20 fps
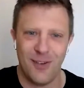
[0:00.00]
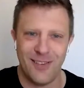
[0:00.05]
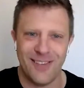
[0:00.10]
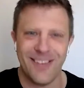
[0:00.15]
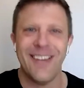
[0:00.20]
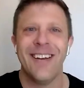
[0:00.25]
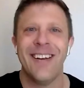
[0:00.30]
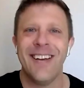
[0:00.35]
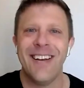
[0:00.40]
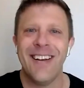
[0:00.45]

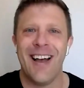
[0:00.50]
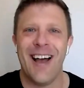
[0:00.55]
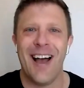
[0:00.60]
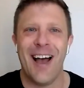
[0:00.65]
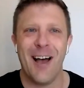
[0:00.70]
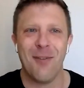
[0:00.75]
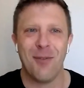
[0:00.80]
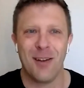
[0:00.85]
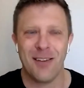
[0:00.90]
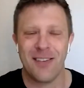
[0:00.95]
what
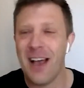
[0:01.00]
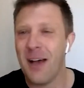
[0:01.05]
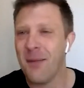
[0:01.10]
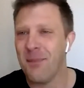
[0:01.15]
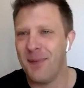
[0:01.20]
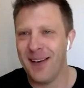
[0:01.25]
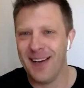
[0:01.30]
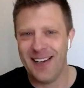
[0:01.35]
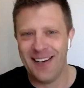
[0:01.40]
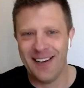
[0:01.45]
what's
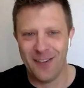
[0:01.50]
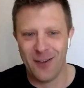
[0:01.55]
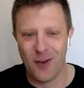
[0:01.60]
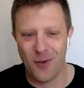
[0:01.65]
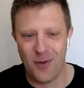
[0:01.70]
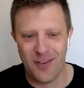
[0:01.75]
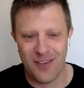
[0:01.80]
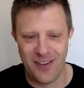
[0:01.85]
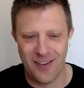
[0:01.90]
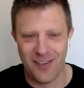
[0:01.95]
happening.
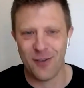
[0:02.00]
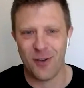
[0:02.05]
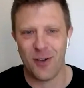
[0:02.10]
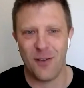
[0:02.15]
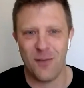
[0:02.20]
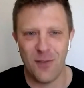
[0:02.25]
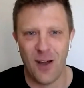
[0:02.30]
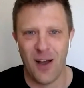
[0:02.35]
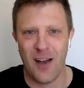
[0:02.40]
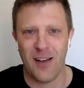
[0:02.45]
And so it's this
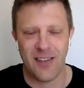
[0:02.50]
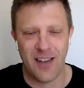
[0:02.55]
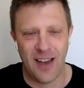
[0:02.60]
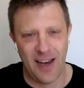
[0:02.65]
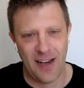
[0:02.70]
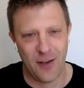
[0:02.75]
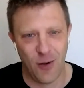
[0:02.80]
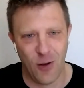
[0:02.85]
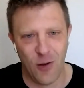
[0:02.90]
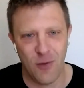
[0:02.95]
sort of
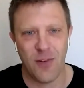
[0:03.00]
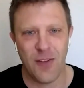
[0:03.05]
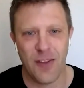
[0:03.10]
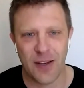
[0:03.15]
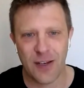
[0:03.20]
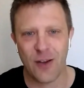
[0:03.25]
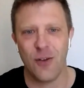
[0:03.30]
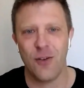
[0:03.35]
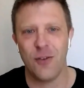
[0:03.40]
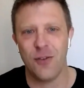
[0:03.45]
nice
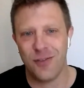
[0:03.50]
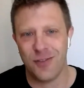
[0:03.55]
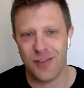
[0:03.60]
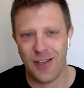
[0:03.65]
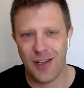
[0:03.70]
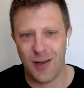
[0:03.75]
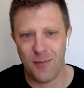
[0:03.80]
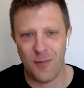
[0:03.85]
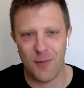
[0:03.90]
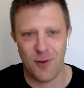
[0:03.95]
handover that
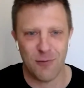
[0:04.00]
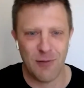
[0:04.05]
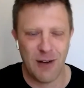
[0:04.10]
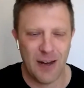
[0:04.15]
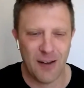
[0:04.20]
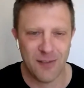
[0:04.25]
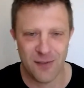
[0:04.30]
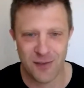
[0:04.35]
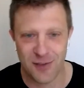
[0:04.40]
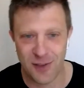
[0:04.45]
goes
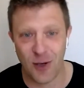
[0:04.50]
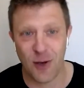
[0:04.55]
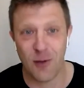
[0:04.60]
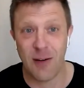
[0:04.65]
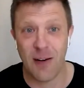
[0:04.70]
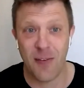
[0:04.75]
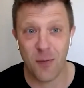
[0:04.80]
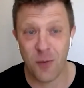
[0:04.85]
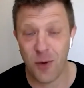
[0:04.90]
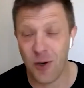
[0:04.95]
around,
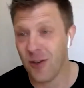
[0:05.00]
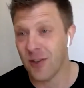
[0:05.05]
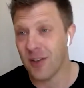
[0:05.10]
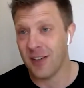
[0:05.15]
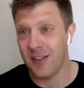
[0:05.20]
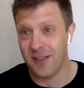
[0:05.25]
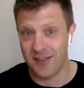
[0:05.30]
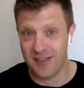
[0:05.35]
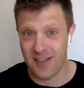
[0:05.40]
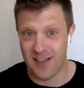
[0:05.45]
around the
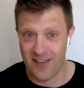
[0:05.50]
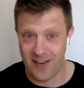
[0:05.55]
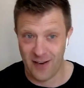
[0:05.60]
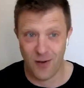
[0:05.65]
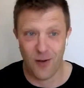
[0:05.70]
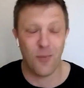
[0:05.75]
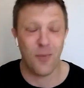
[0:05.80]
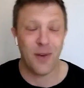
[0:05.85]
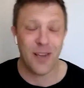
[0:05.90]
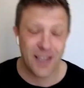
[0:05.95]
world, and
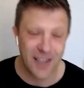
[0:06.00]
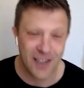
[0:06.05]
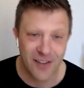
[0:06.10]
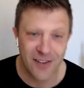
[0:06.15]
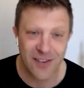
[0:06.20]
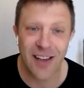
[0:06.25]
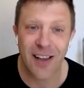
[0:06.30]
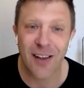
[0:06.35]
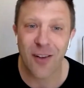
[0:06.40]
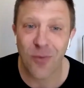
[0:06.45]
then on
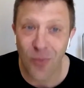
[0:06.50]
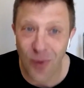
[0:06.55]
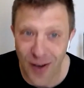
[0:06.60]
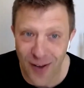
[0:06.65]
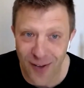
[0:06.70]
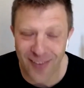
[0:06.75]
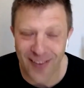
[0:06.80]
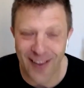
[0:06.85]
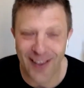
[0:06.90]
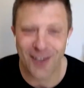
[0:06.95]
weekends as
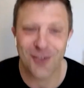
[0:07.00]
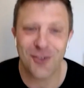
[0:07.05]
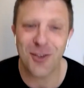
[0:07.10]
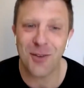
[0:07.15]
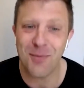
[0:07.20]
well,